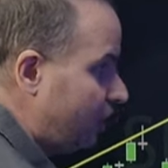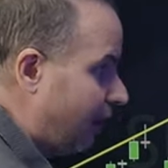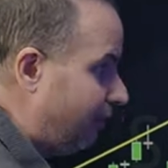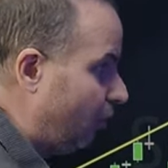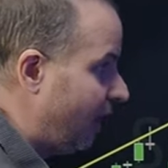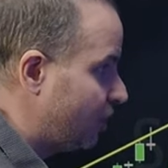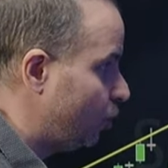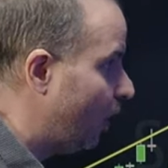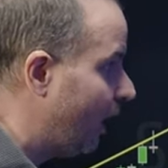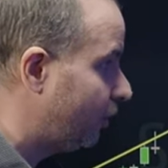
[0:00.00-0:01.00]
level as
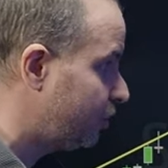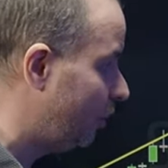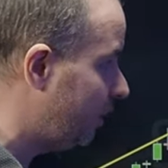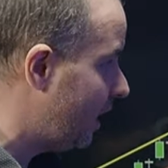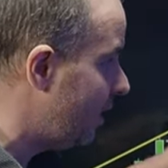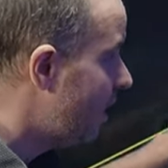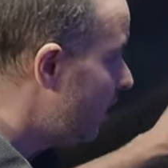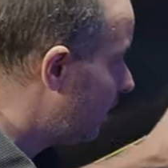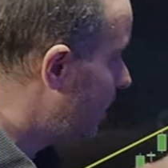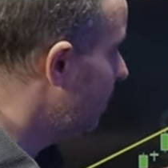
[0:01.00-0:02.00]
well. So again,
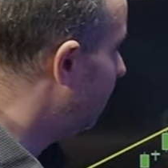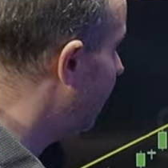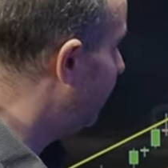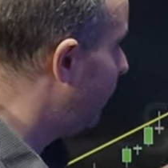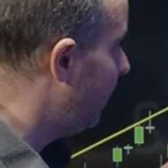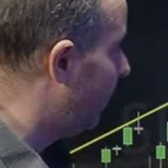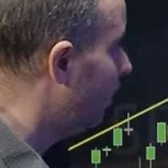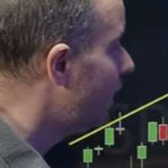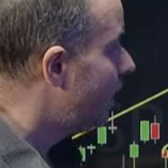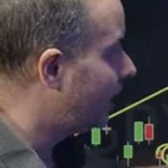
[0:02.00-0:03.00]
key level there.
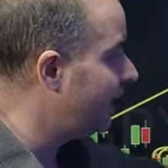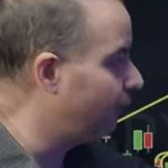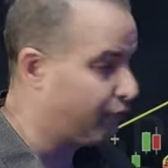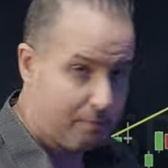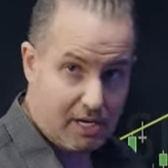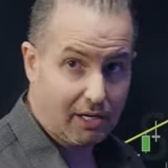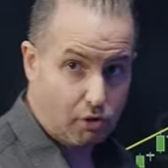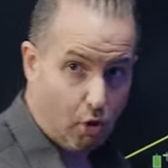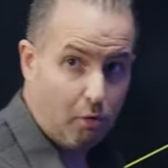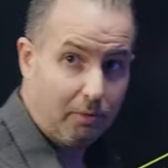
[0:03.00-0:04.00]
Again, from the
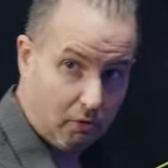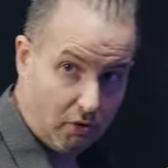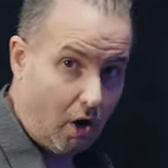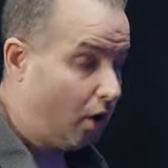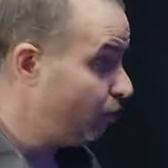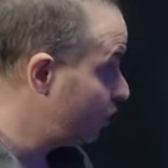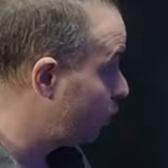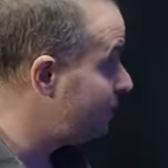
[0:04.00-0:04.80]
October low, this would